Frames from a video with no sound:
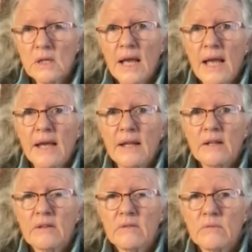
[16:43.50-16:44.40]

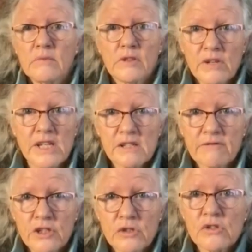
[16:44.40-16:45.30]
And the reason
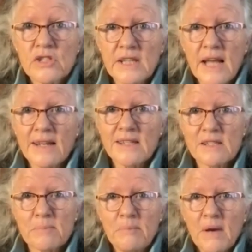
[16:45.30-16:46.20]
for choosing that
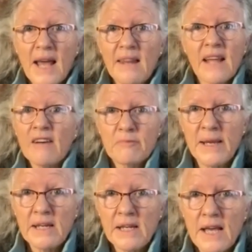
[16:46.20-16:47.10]
is I love
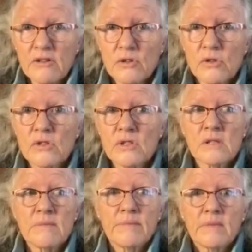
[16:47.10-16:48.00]
painting outdoors,
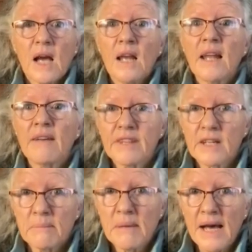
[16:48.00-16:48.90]
I love the
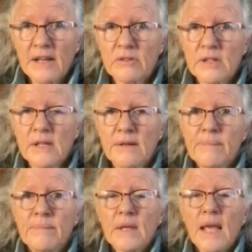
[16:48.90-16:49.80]
camaraderie,
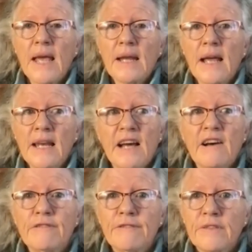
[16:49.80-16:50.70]
and I
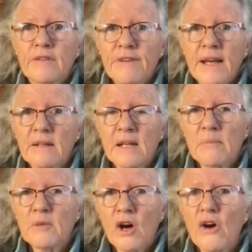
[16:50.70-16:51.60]
love the fact that
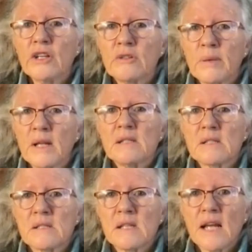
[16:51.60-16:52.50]
I'm going to
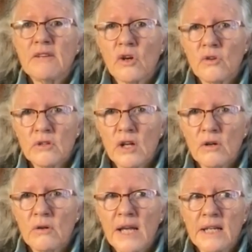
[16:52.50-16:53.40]
places that I don't
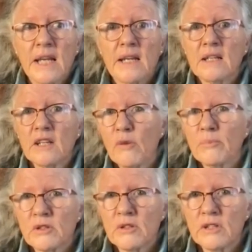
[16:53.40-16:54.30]
know and getting the
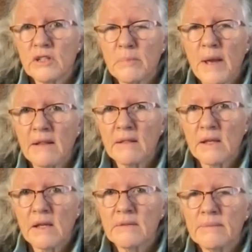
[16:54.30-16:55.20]
opportunity to paint
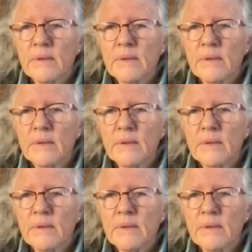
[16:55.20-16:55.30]
there.